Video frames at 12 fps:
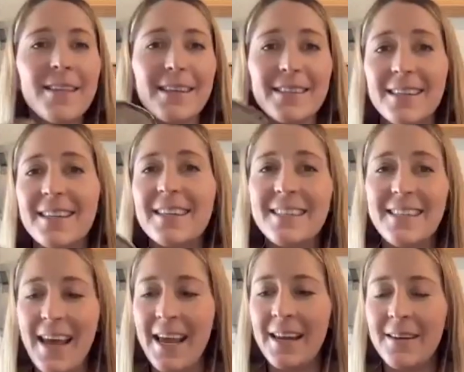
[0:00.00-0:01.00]
that's going to
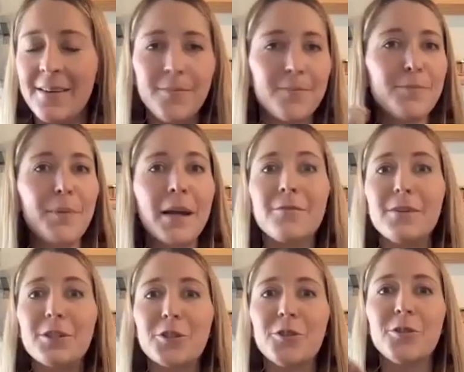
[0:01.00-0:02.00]
contain
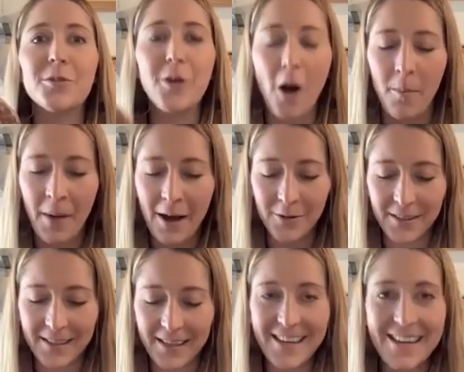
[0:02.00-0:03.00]
beneficial
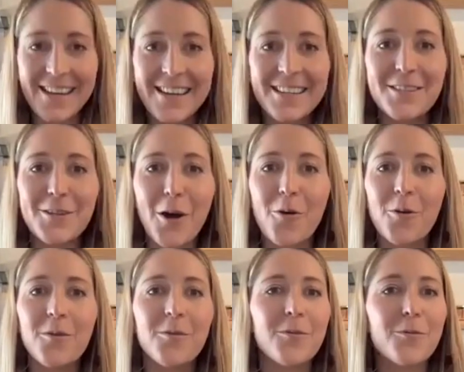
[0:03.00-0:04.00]
compounds.
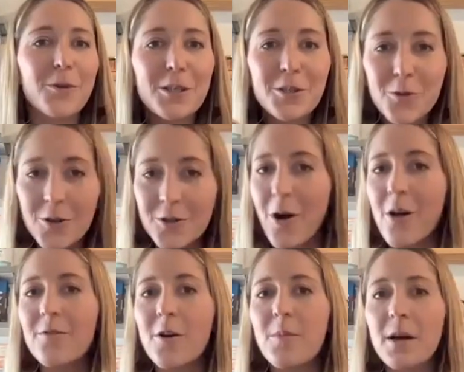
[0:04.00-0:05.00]
So we source all
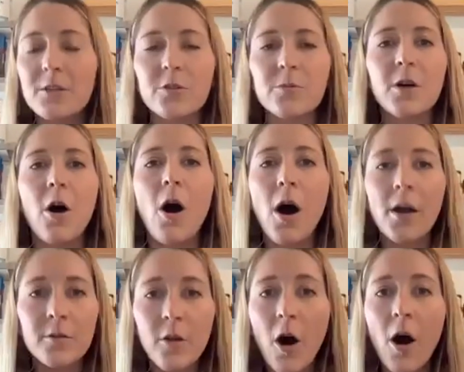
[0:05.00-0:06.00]
of our mushrooms
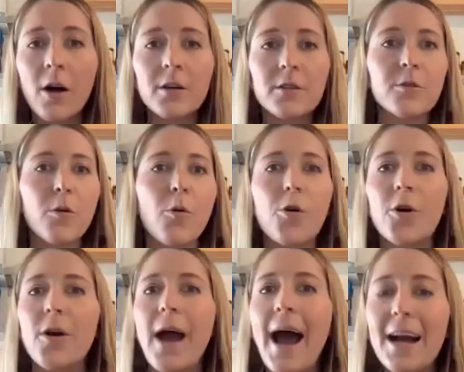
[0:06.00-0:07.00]
on logs
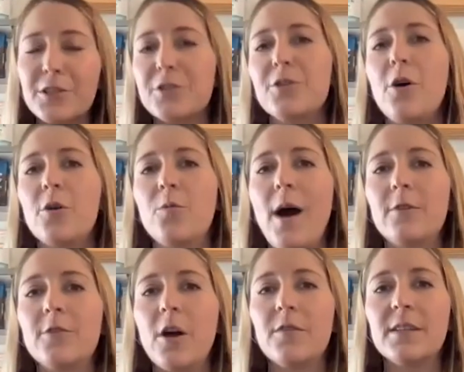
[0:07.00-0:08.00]
or actually go out and
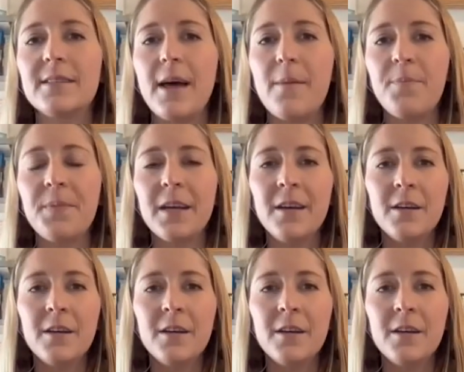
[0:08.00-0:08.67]
wild harvest them.